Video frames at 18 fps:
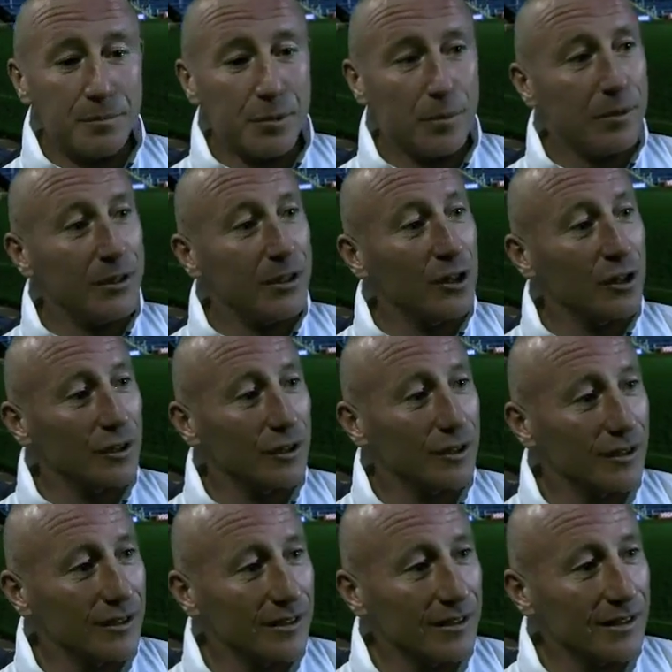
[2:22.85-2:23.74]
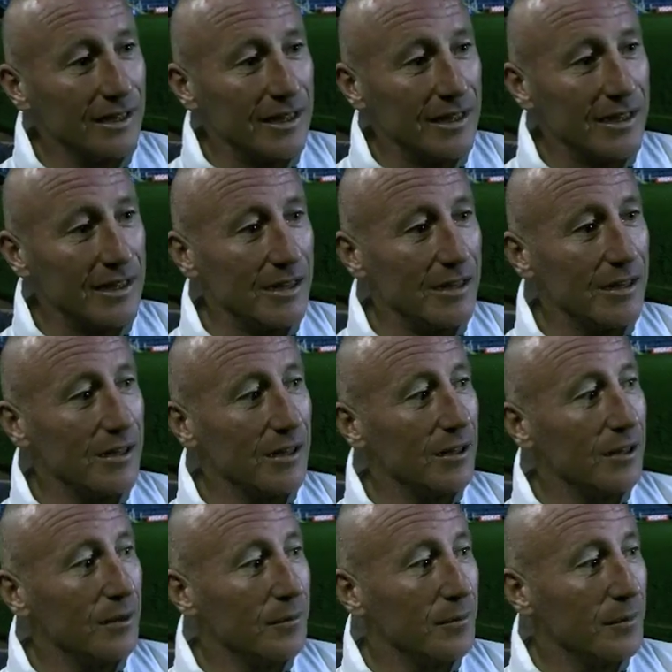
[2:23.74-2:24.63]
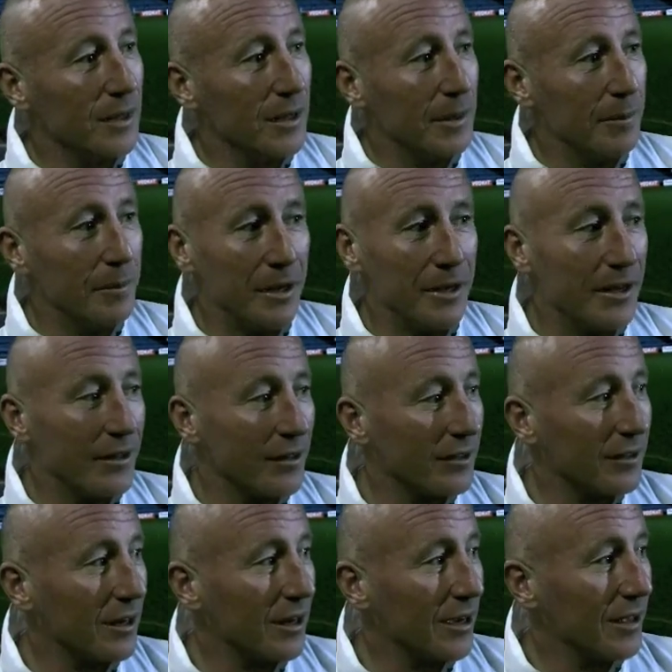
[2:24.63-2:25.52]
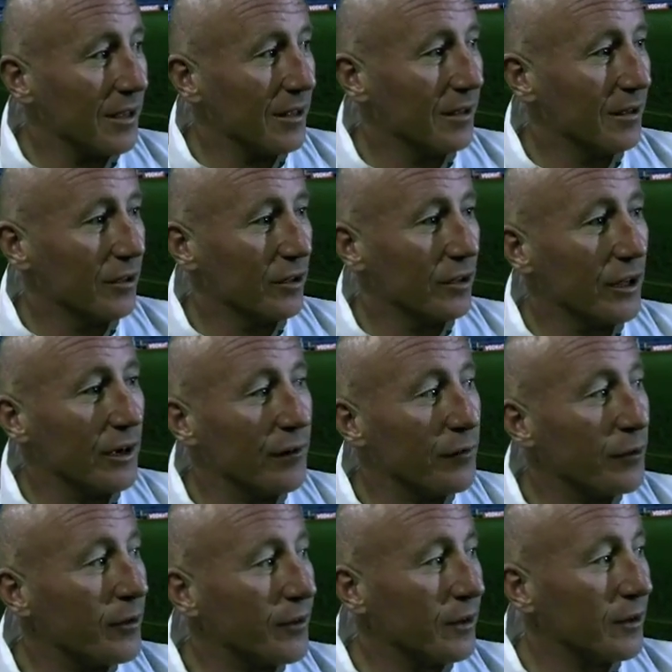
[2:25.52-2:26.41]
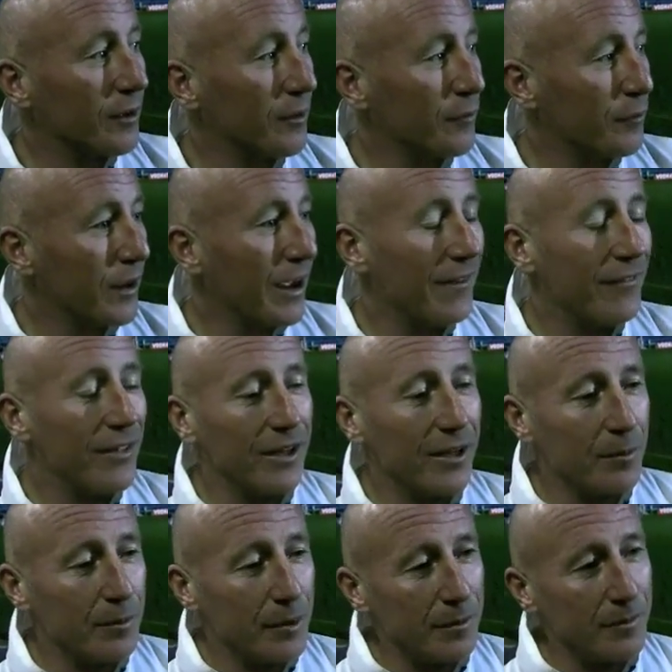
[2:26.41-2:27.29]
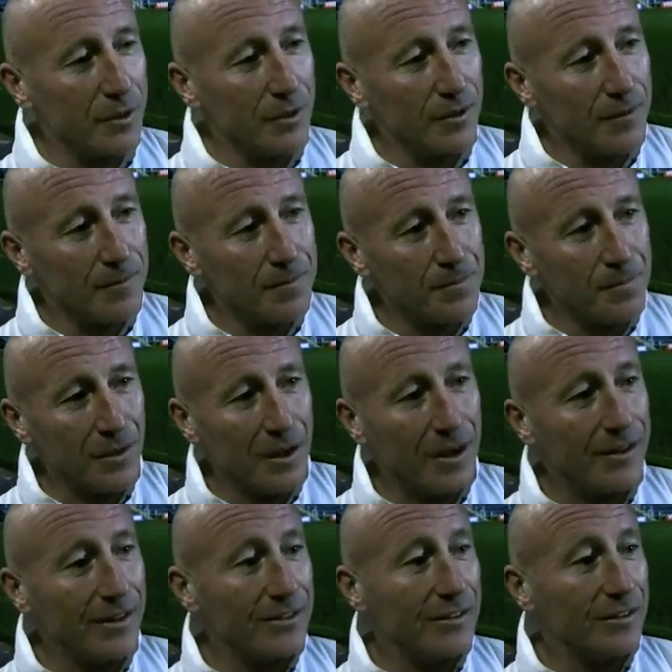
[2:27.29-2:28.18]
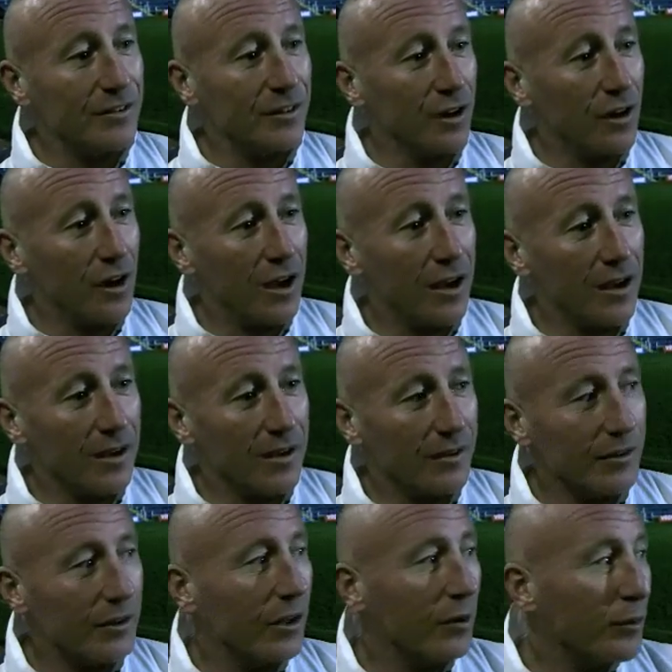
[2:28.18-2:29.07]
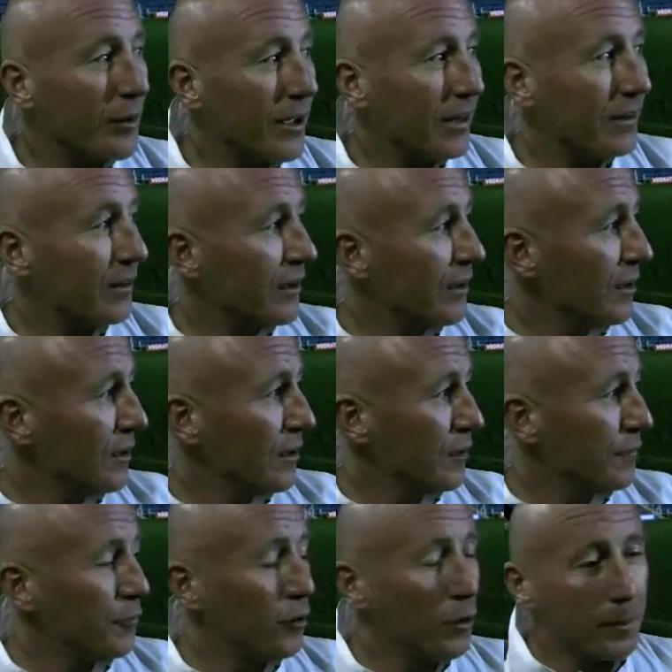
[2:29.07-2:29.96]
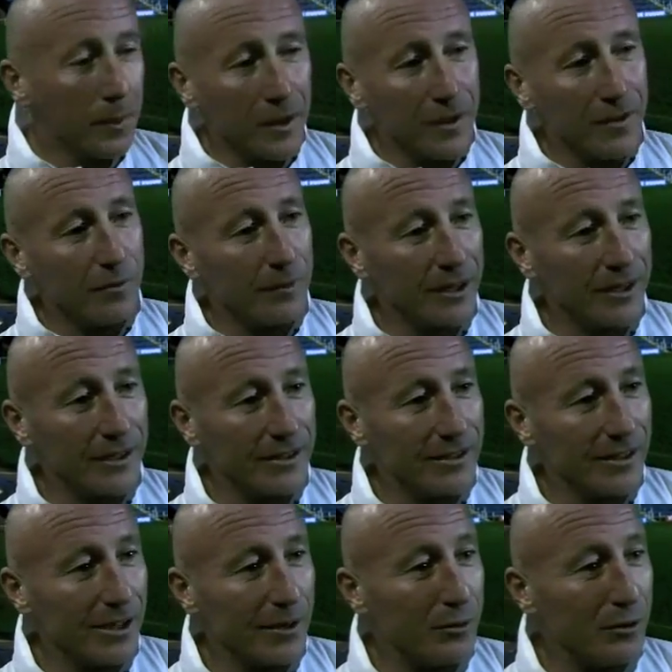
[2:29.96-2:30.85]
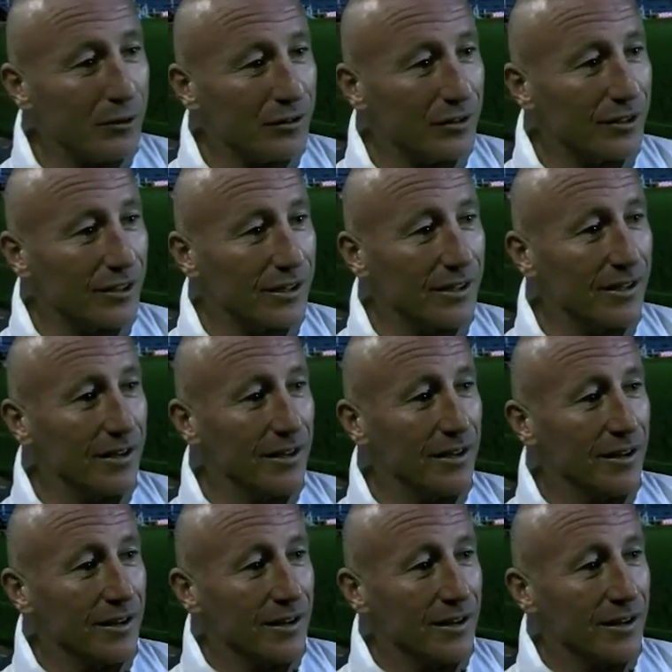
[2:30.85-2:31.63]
Probably not. But another day. You know, if we have that commitment and that desire. You know, we had 4 players making debuts today.